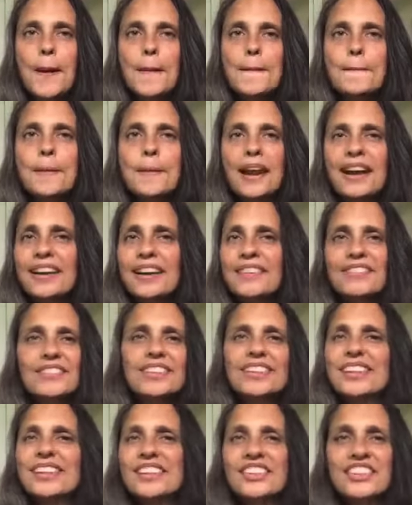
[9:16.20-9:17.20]
But I didn't
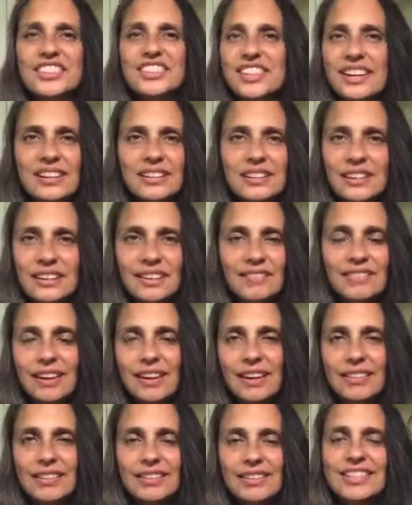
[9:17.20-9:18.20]
really understand any of
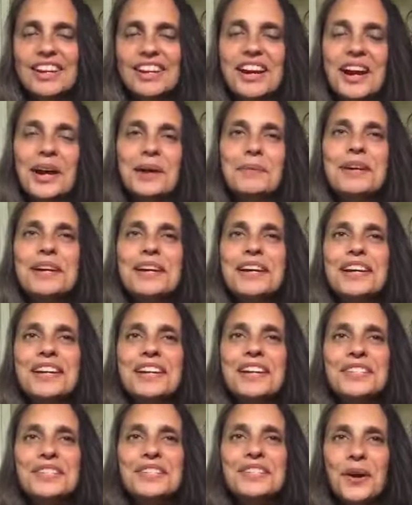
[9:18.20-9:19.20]
that at the time.
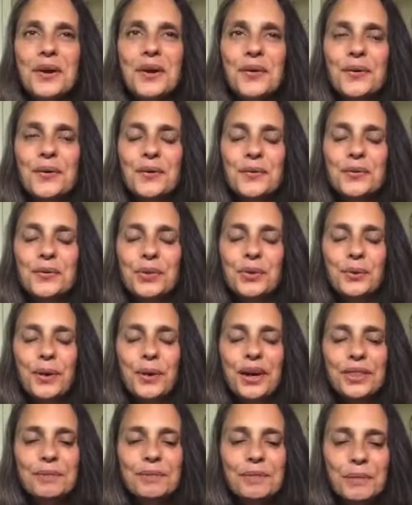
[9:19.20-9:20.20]
So the
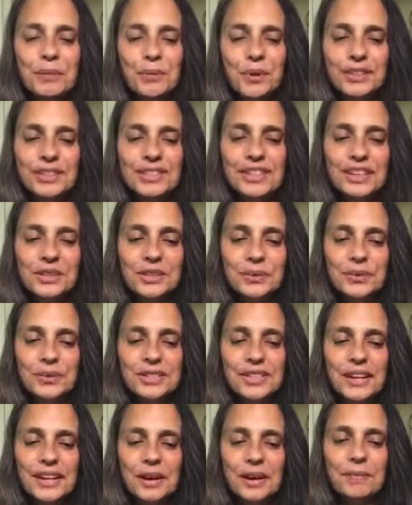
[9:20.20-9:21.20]
way that my work schedule was
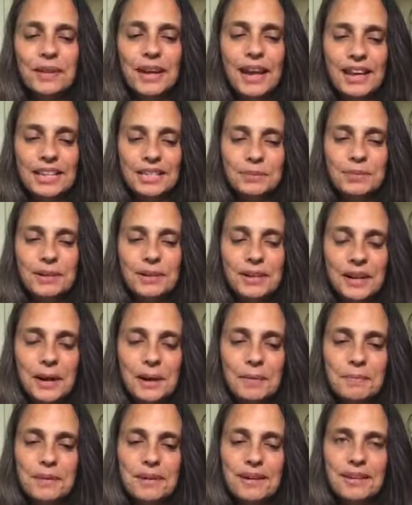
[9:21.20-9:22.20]
set up, they asked me to
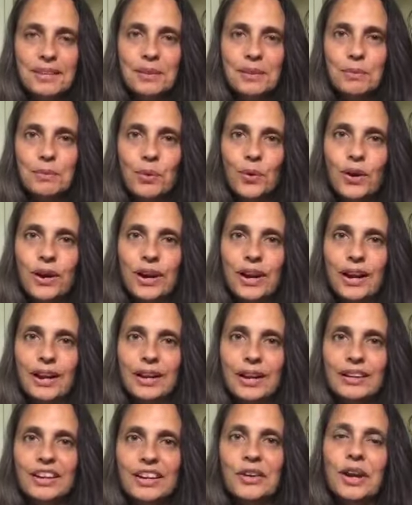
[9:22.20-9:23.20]
come in the
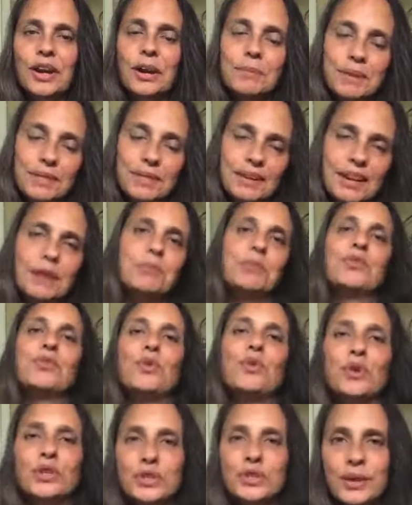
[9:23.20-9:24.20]
morning, come in the night
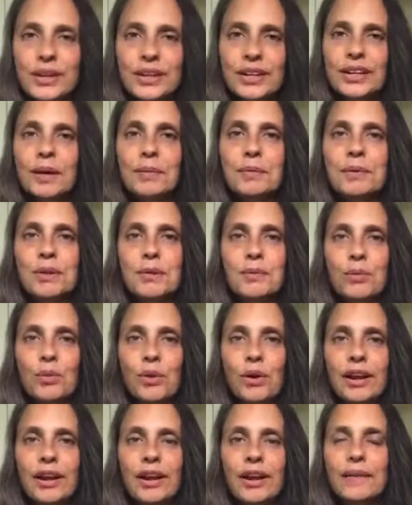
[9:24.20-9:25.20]
before so I could come in the
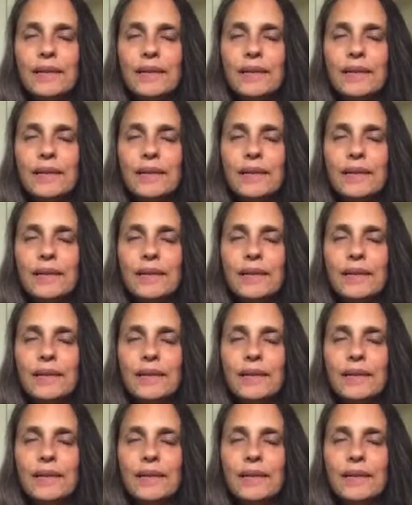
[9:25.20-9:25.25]
morning.